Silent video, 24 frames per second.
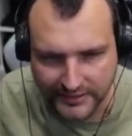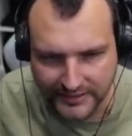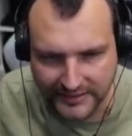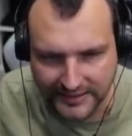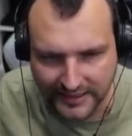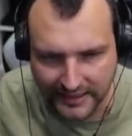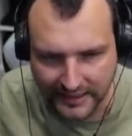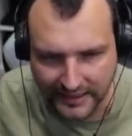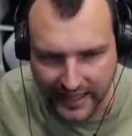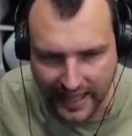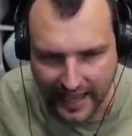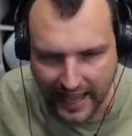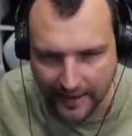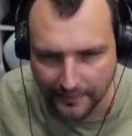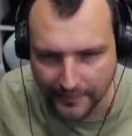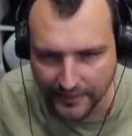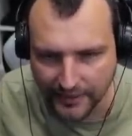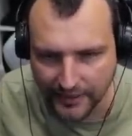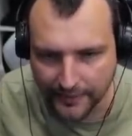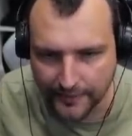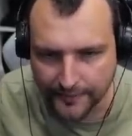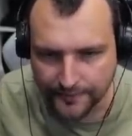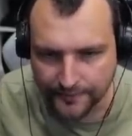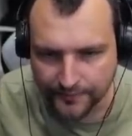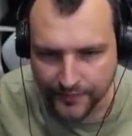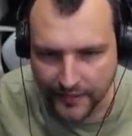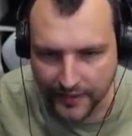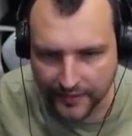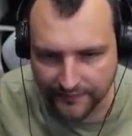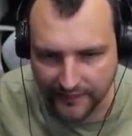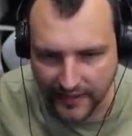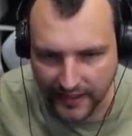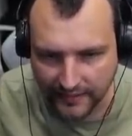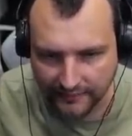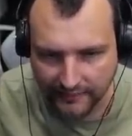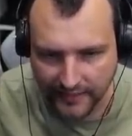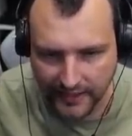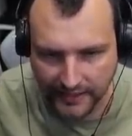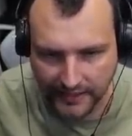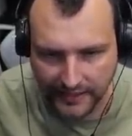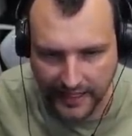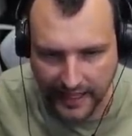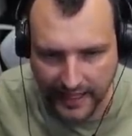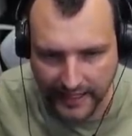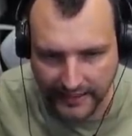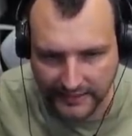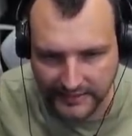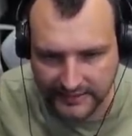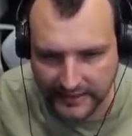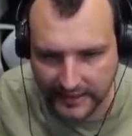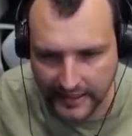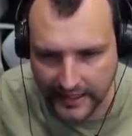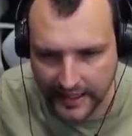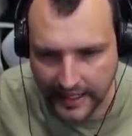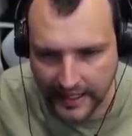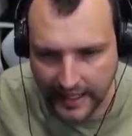slapped. Very, very nice.